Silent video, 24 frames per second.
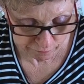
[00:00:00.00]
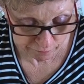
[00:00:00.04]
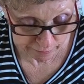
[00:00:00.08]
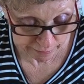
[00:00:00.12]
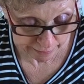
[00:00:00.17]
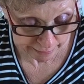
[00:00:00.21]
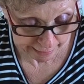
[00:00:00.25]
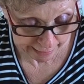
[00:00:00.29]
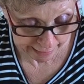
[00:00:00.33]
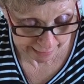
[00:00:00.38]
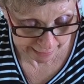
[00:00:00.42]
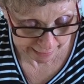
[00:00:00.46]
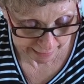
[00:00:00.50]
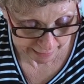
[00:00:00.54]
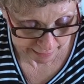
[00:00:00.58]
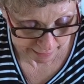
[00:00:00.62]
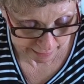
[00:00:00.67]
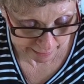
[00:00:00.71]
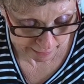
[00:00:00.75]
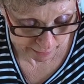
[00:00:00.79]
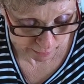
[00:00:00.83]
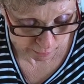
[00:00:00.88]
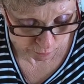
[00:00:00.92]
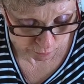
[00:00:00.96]
Nanny
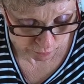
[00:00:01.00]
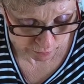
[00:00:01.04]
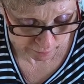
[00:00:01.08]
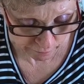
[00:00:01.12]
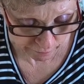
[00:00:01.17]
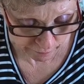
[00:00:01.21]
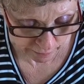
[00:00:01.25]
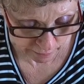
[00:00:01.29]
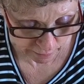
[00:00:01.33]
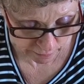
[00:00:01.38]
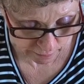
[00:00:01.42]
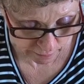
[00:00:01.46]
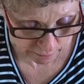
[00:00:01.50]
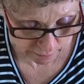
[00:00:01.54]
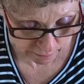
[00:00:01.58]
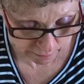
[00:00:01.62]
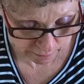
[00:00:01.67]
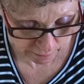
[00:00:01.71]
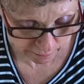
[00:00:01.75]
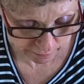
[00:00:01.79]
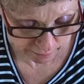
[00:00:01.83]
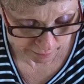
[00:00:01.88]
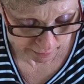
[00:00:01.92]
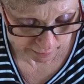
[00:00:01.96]
can get hold of it.
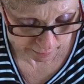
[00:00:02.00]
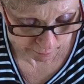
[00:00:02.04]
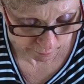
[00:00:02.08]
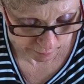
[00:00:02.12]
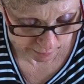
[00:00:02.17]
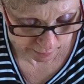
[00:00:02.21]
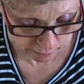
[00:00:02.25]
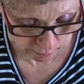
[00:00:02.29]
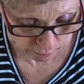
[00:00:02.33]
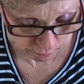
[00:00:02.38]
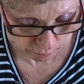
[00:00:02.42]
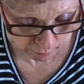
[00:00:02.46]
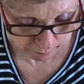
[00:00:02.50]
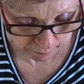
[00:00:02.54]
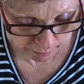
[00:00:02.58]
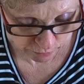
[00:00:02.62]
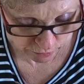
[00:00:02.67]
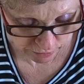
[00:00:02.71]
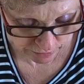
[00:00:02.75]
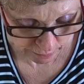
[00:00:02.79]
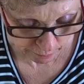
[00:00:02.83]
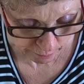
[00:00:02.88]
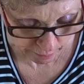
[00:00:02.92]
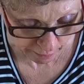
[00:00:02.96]
There we go,
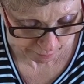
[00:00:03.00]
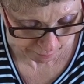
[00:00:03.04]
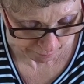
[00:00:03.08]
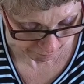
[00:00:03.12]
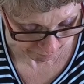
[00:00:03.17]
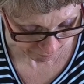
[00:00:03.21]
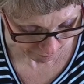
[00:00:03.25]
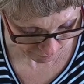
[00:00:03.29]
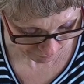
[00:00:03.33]
almost. There we go.